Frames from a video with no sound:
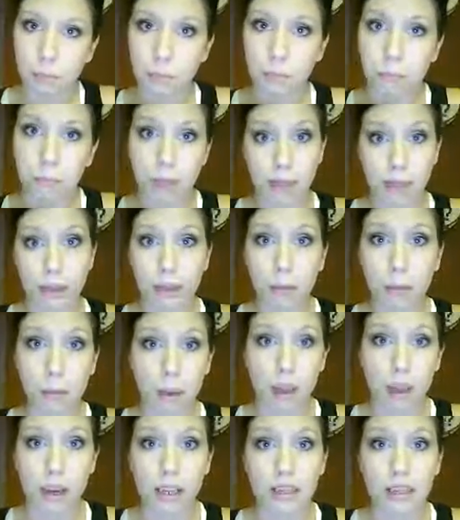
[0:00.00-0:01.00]
makeup
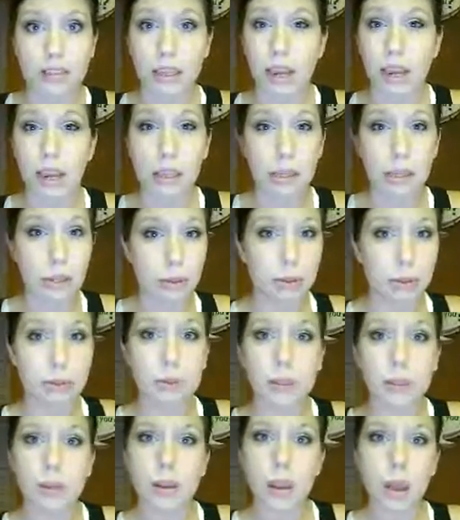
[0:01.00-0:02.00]
products that I use
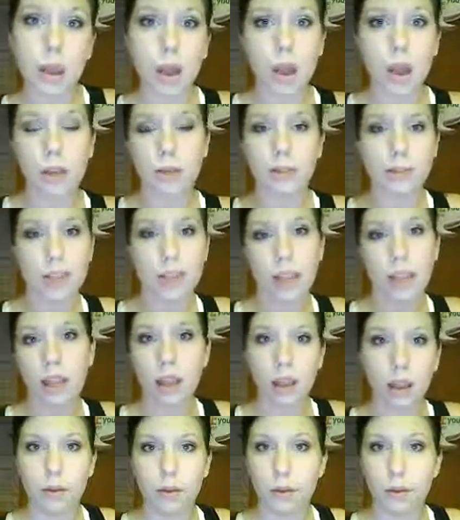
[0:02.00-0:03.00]
on just like
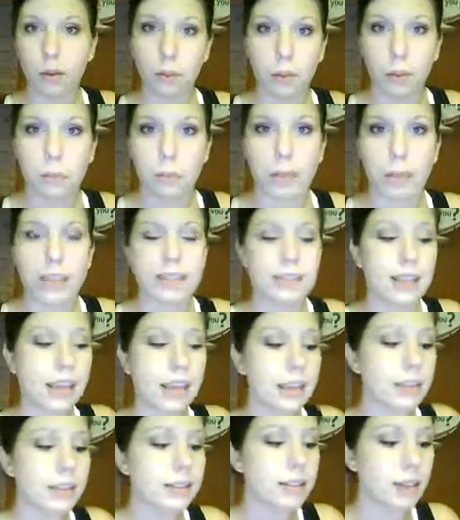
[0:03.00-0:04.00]
a normal
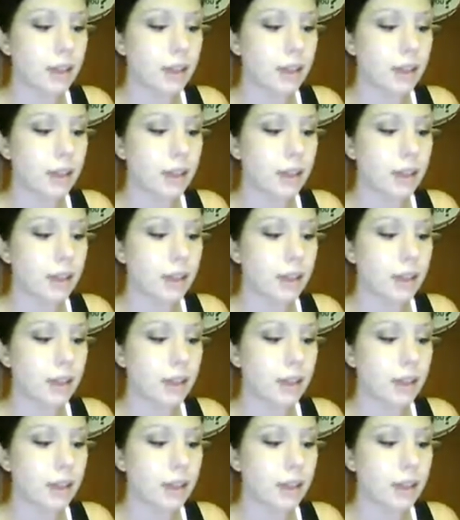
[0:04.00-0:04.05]
basis.